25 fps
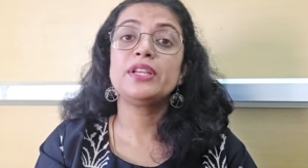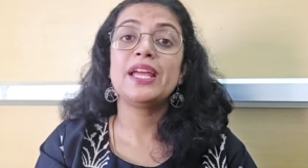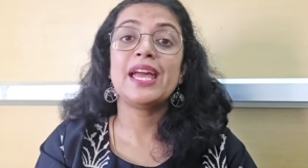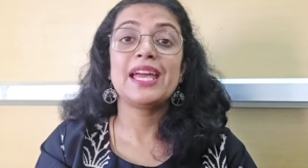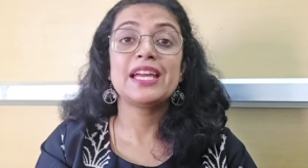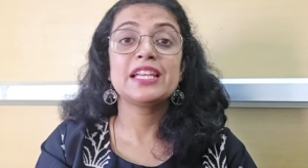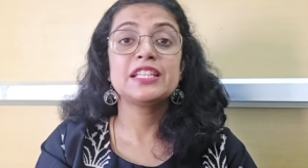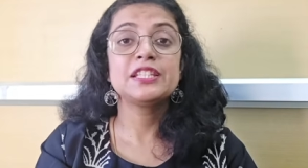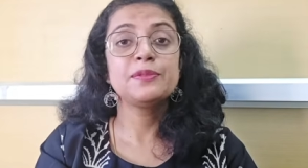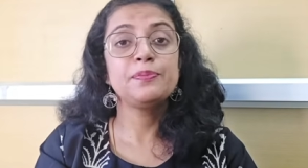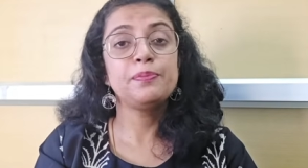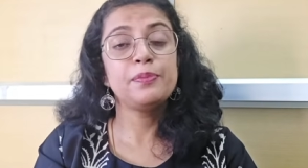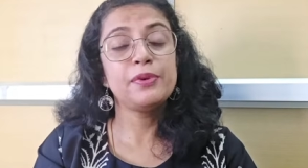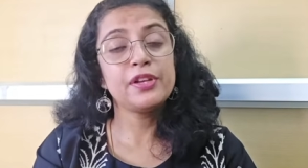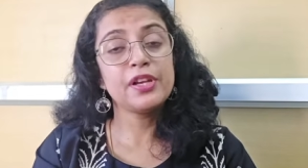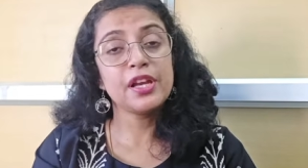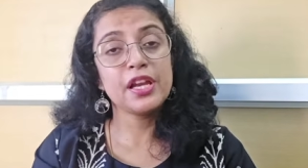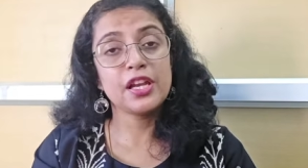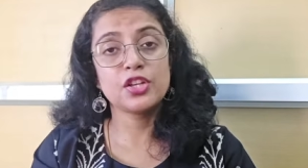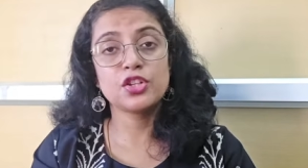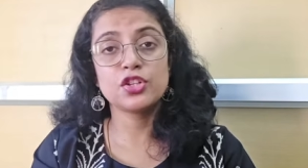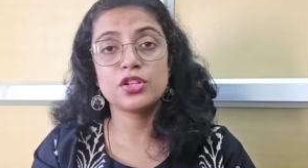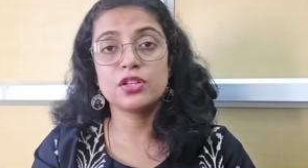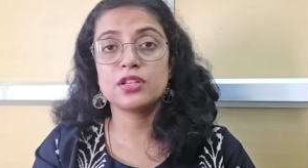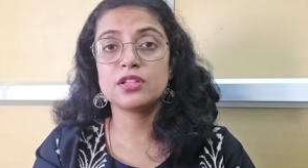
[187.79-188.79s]
the
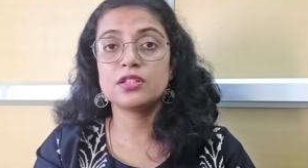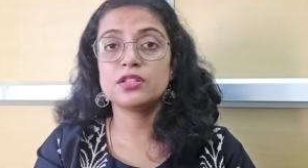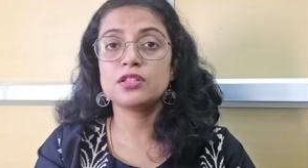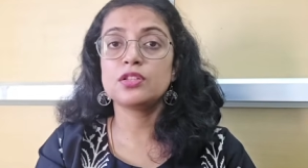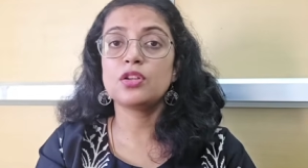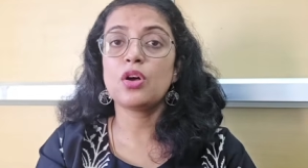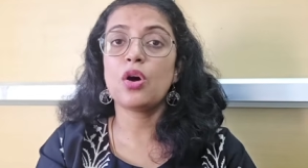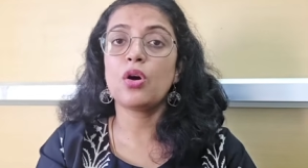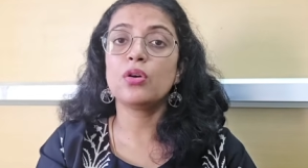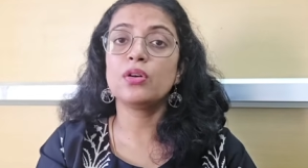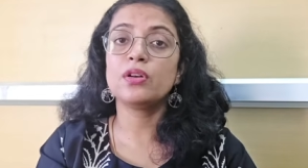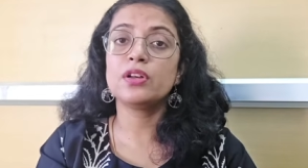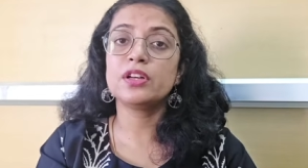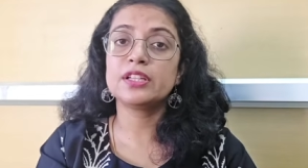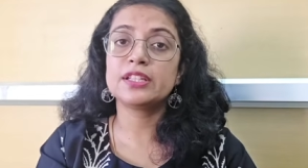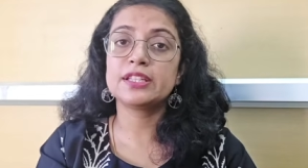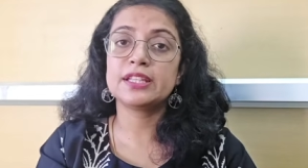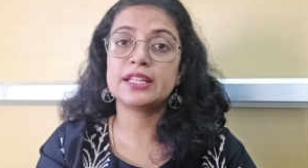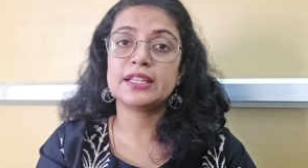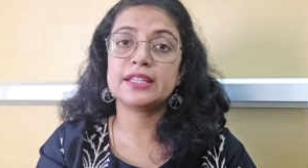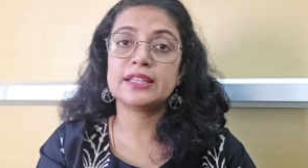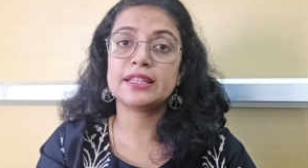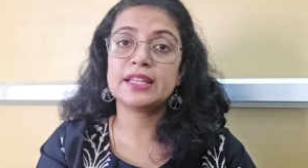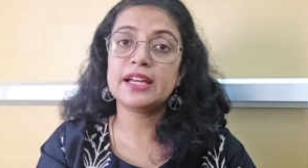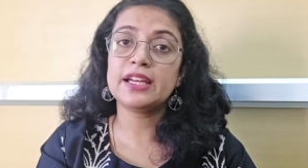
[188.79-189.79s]
expiration is longer
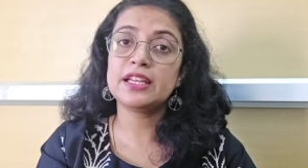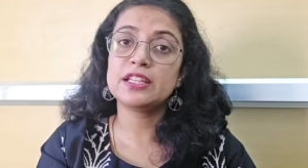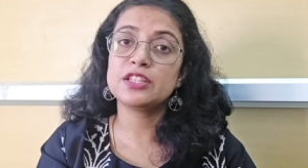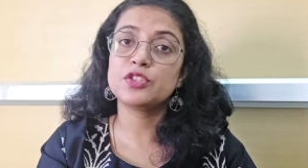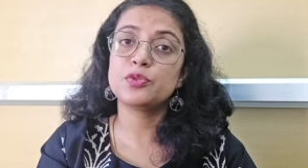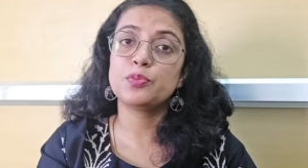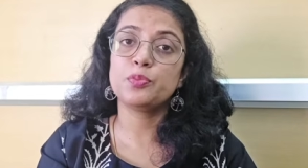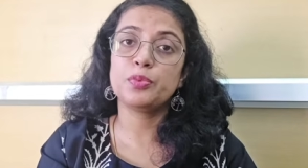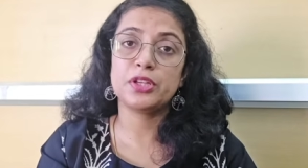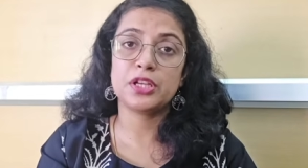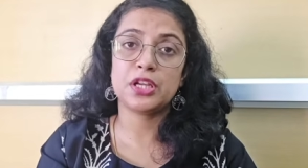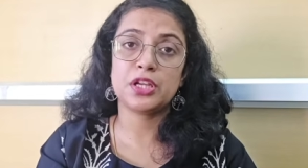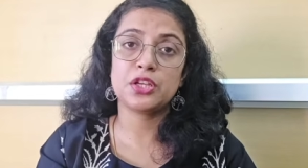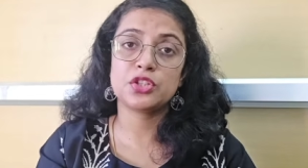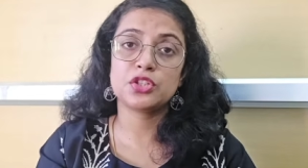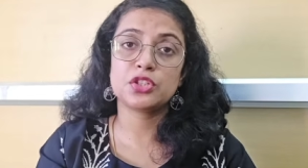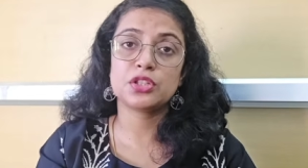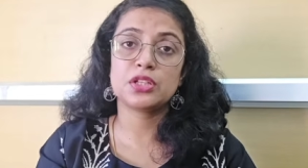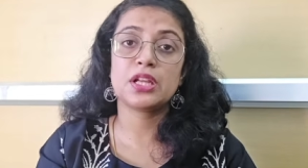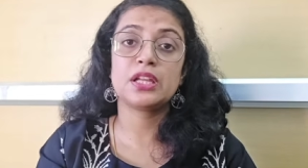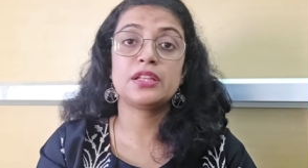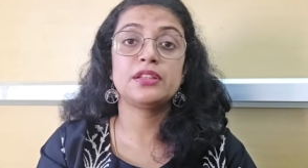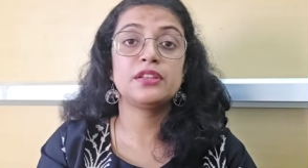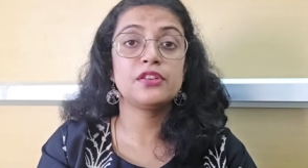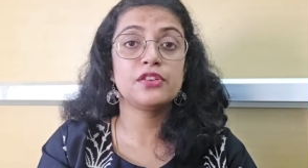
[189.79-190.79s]
than the
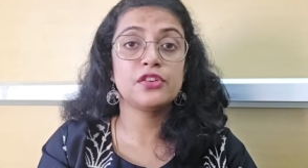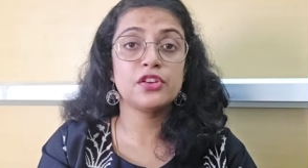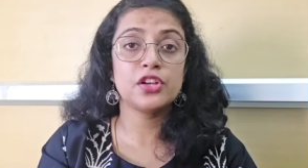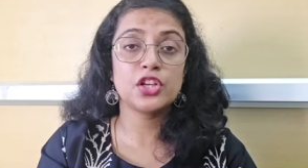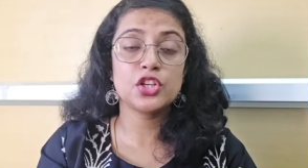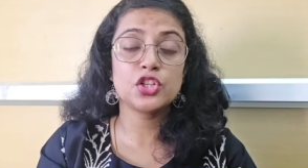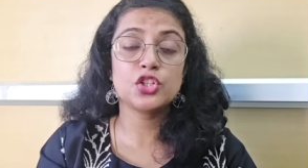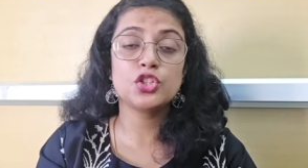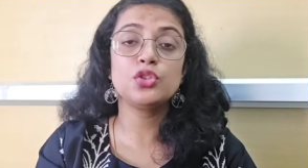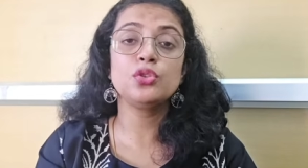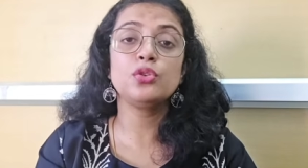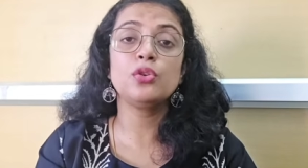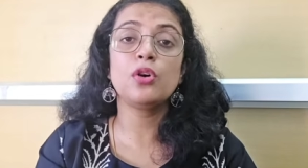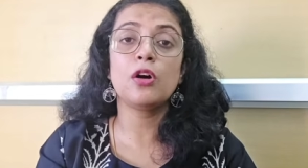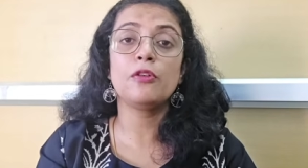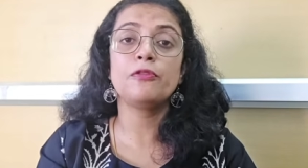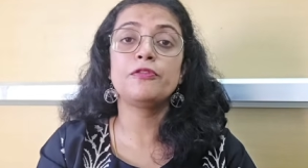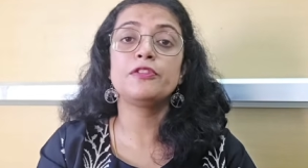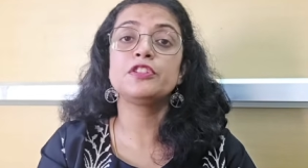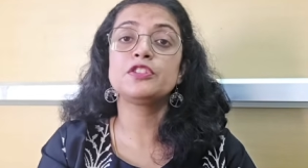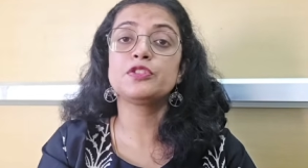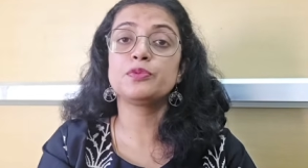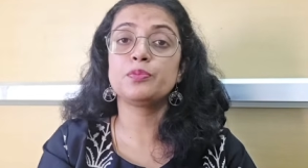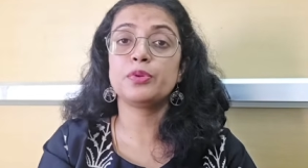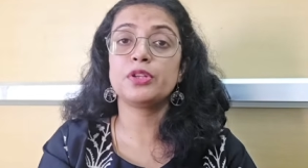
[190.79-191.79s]
inspiration, and the ratio
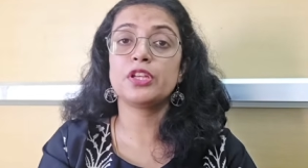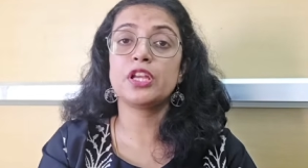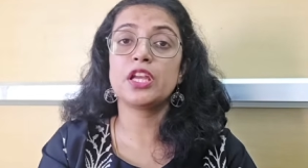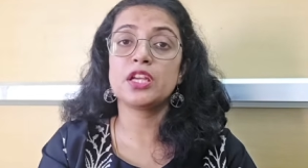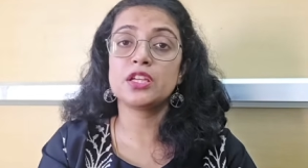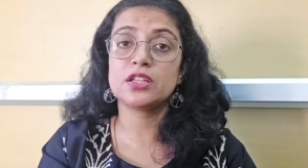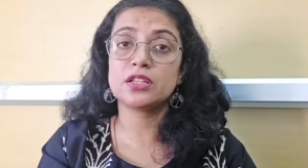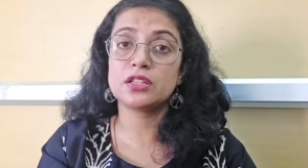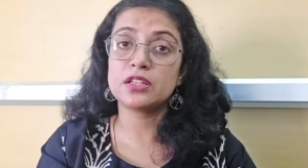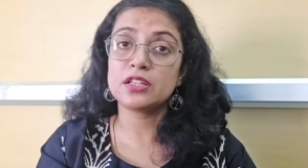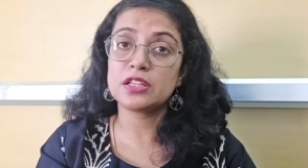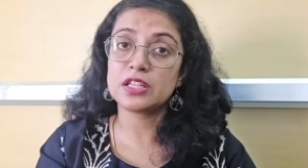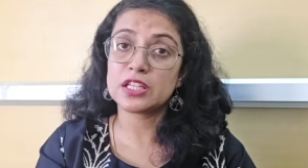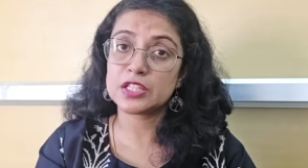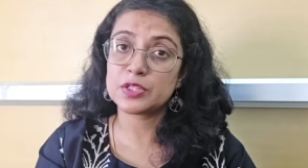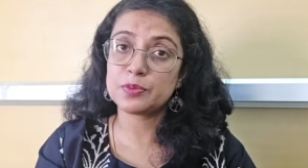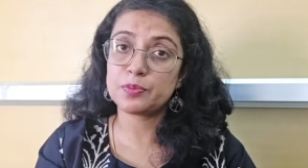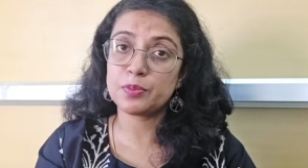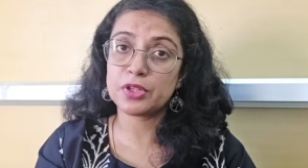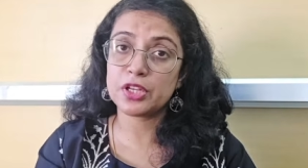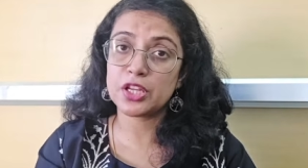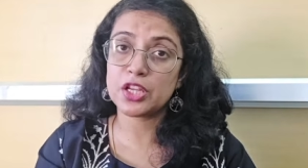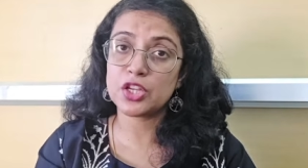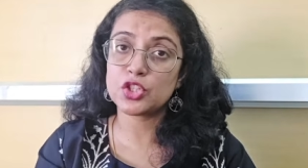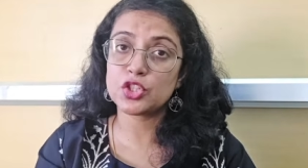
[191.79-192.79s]
of inspiration and
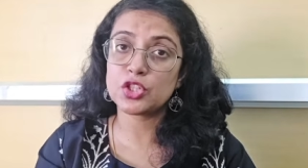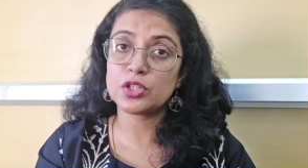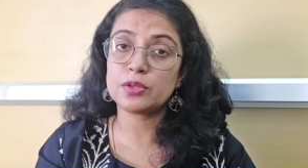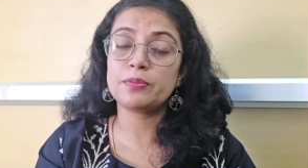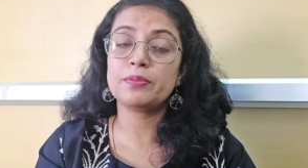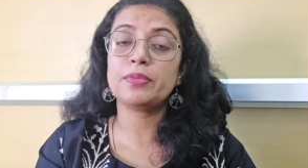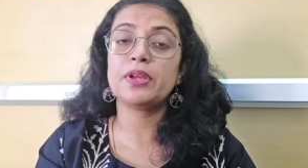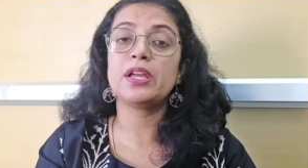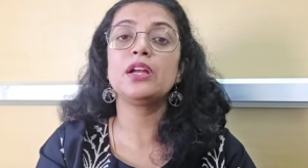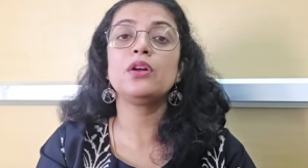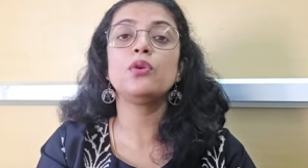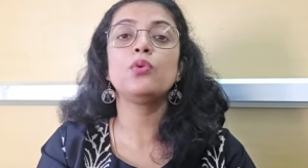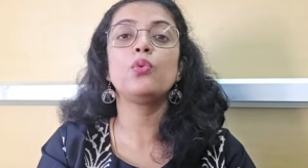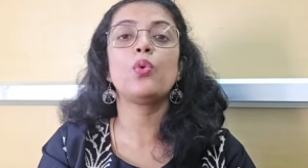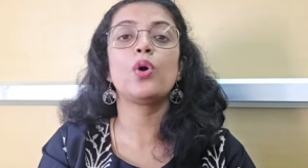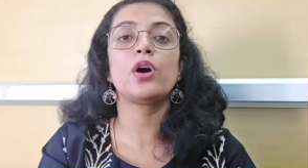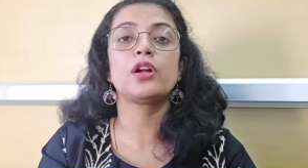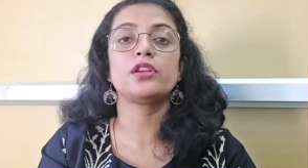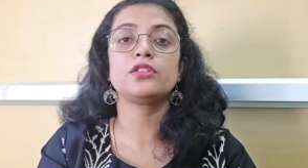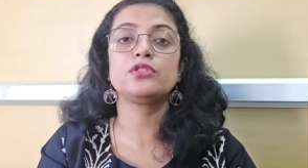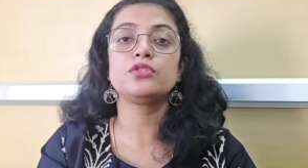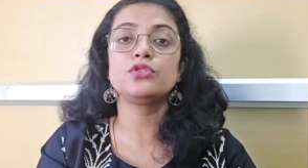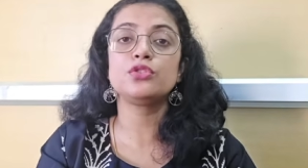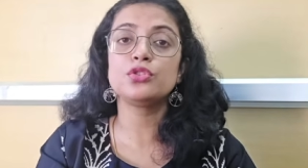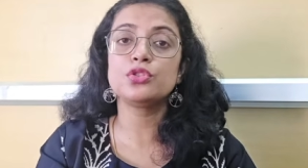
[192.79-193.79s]
expiration being
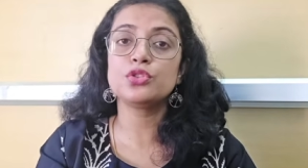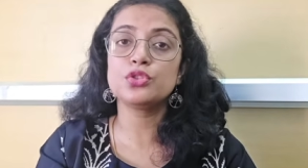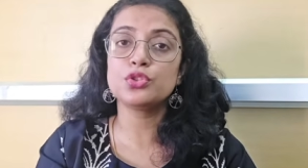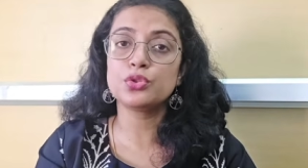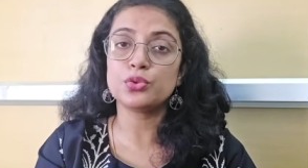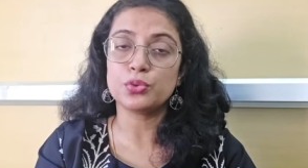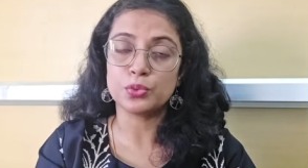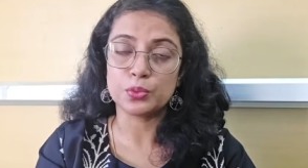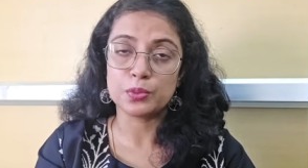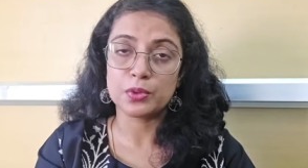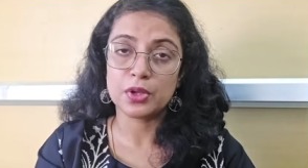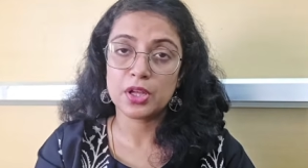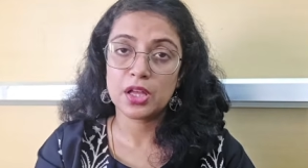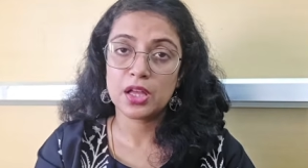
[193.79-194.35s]
1:2.